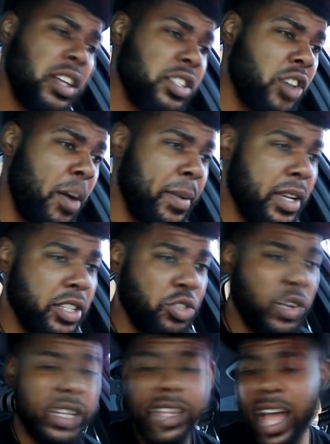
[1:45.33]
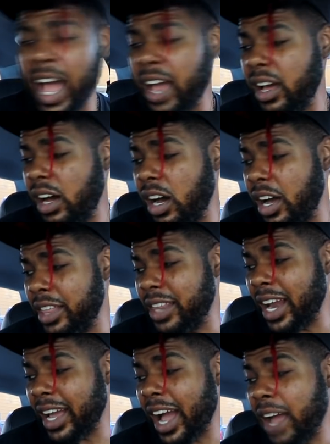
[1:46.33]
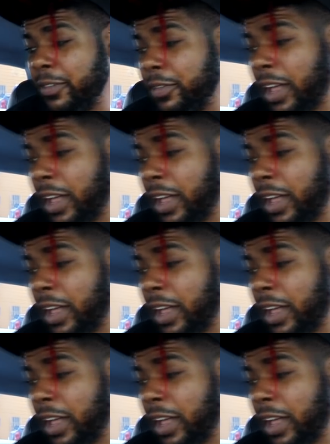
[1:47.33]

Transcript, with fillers: So I'm gonna drink that. Then I got,